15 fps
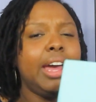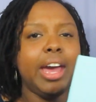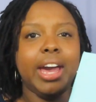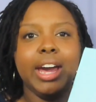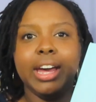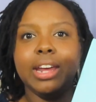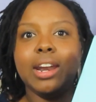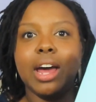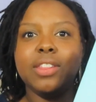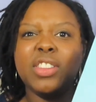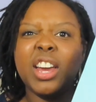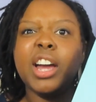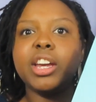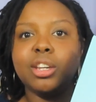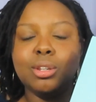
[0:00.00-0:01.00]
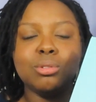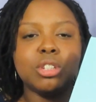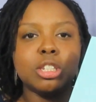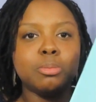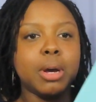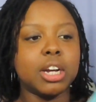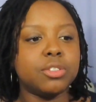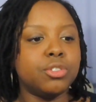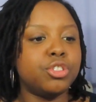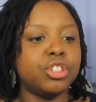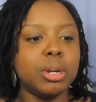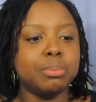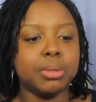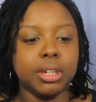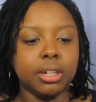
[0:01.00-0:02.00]
And I think I can use this box for
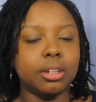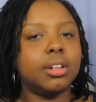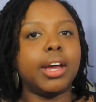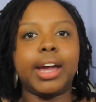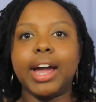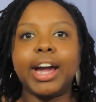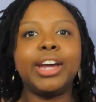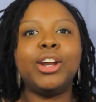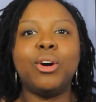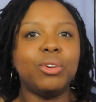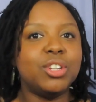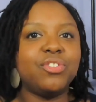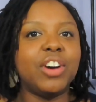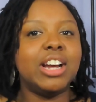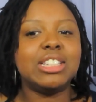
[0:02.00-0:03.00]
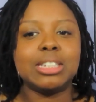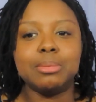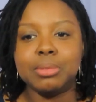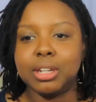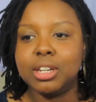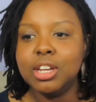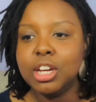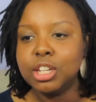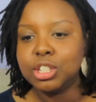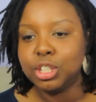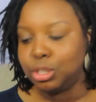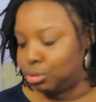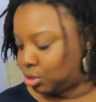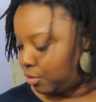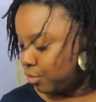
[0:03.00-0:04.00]
something. Like, I can always find something to
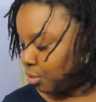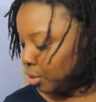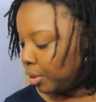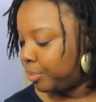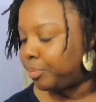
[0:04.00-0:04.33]
use it for.